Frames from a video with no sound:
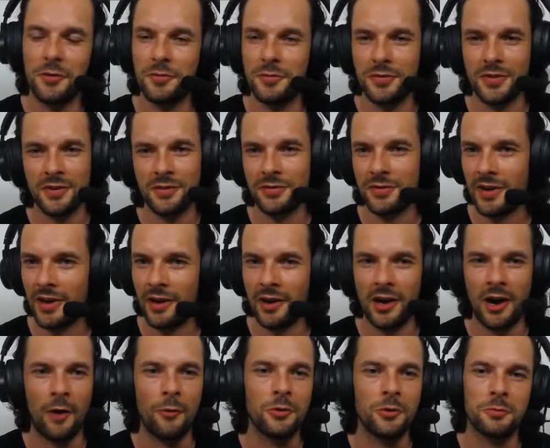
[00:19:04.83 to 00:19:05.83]
if
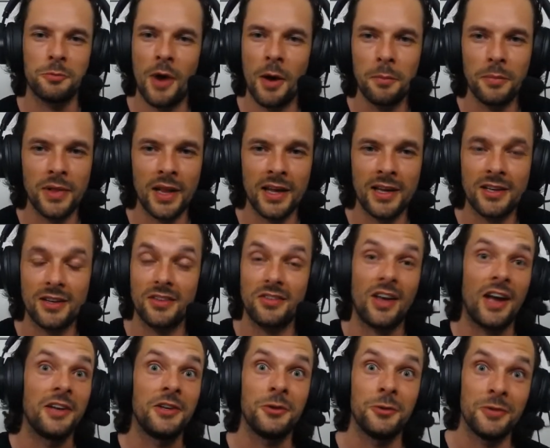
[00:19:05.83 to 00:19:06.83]
I was mumbling, because
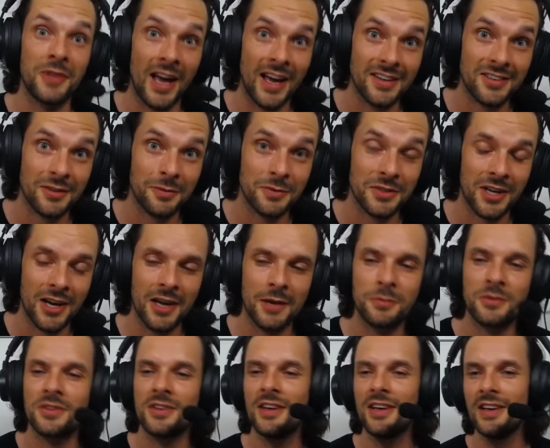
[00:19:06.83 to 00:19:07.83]
I do that
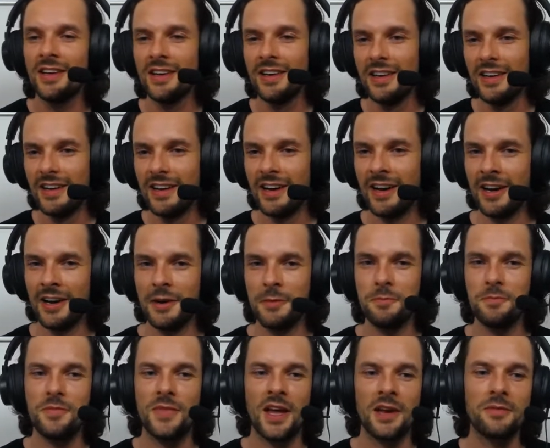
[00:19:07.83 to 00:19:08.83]
sometimes,
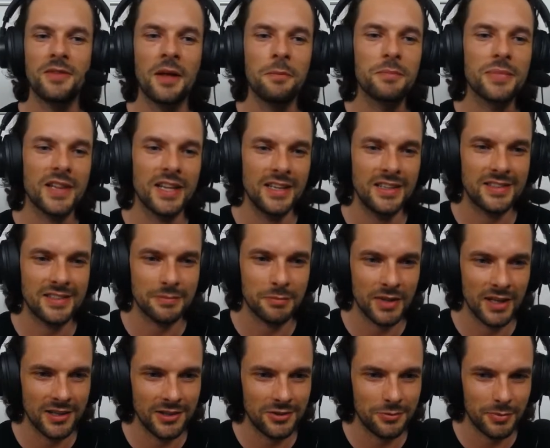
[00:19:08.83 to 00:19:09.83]
then please
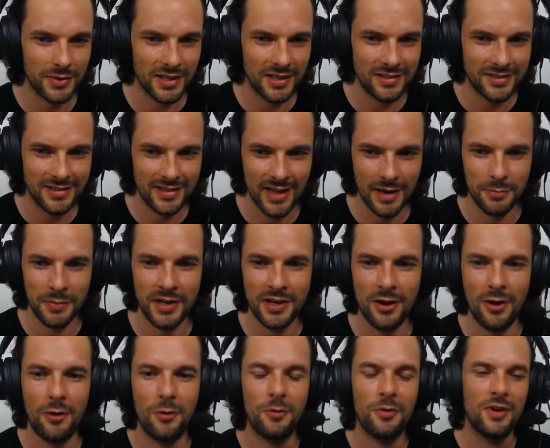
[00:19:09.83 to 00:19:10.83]
let me
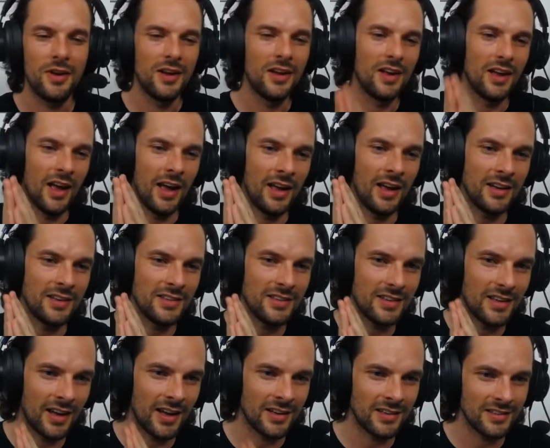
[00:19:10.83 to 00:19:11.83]
know.
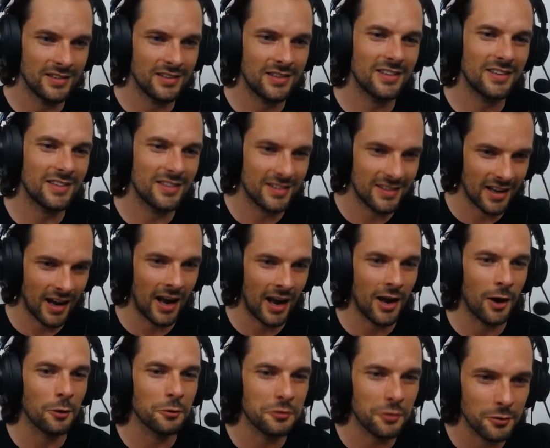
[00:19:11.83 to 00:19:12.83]
And I
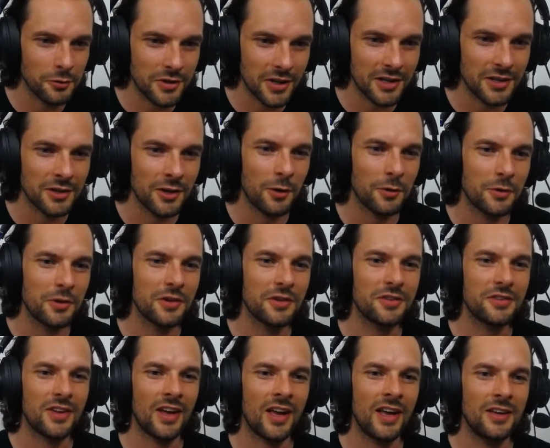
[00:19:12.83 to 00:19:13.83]
also did
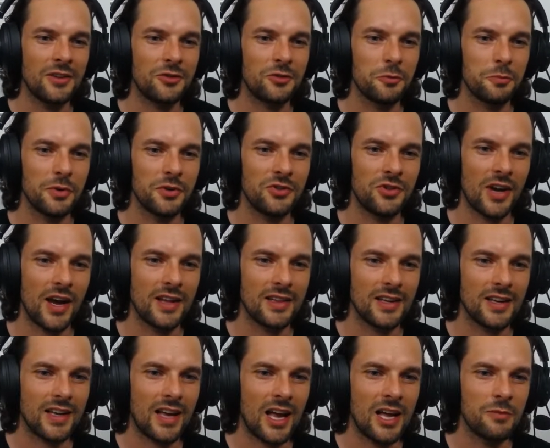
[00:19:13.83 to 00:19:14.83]
notice a super chat
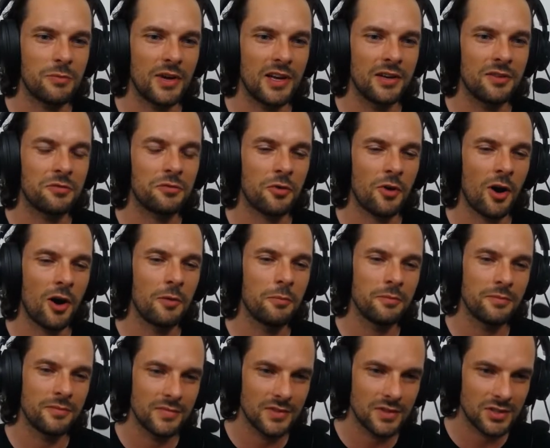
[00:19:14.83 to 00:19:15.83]
that came in
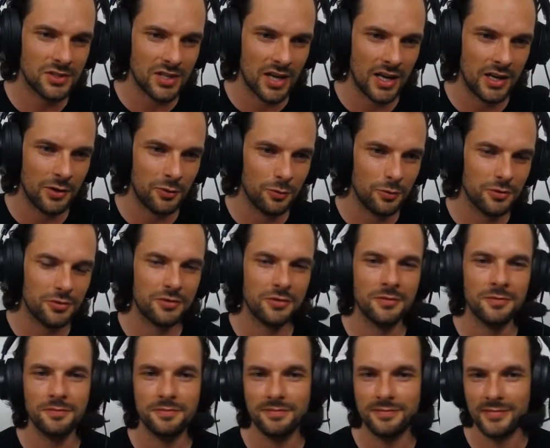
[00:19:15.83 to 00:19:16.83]
from Sanne
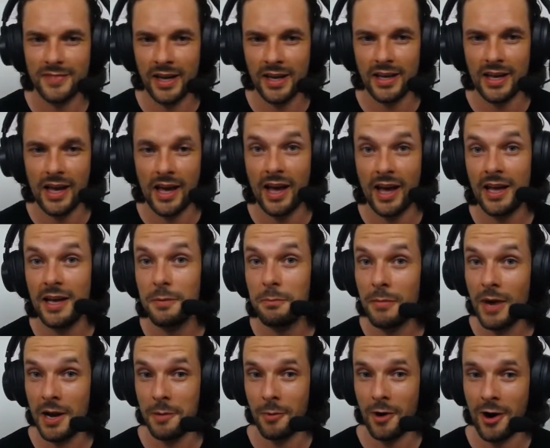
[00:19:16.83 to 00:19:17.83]
Olsen, aka
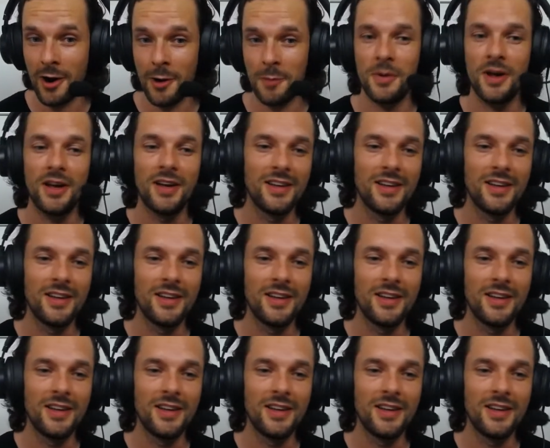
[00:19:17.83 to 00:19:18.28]
my mom.